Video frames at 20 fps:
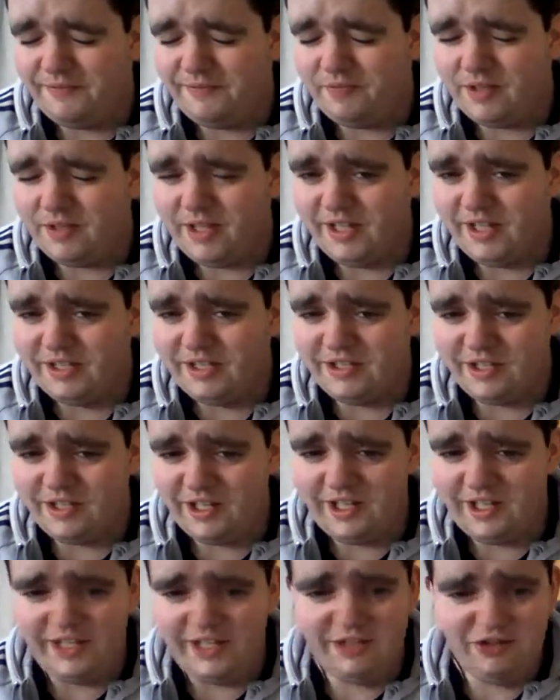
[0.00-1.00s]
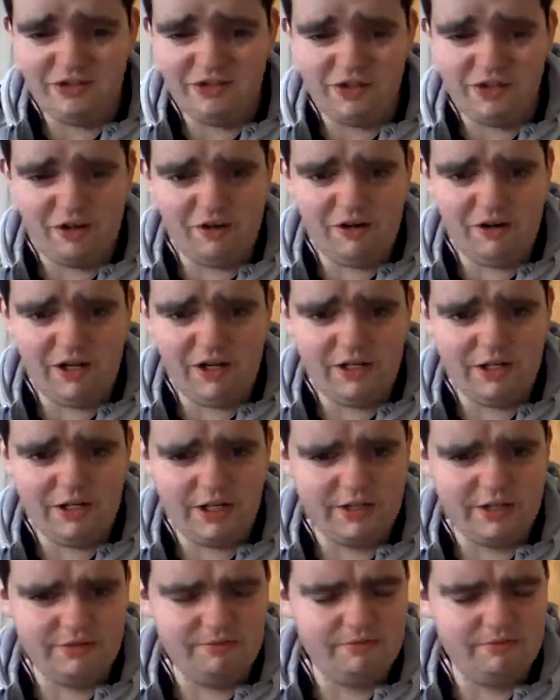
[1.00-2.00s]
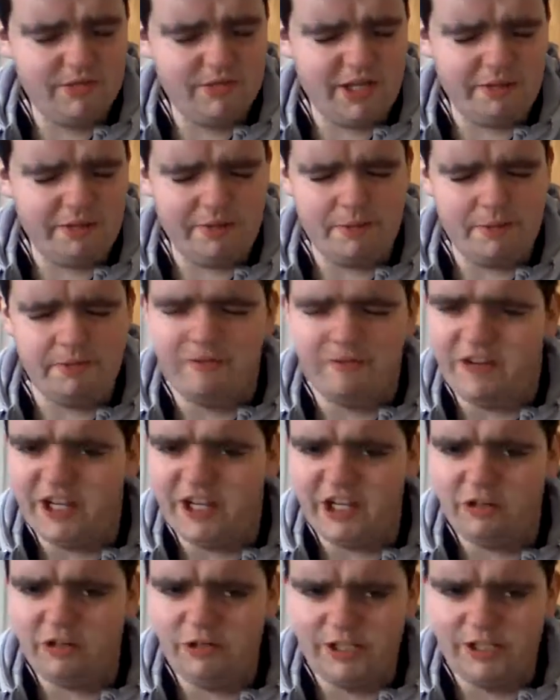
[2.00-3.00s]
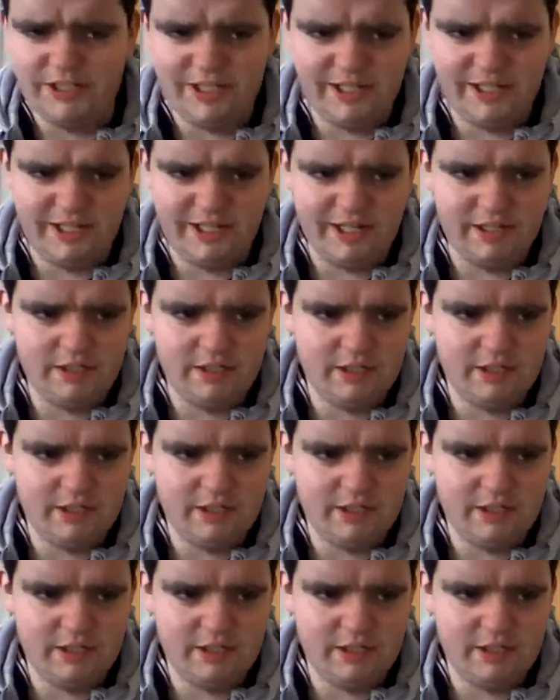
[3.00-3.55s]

it's a Lindor. I can't remember if I already said that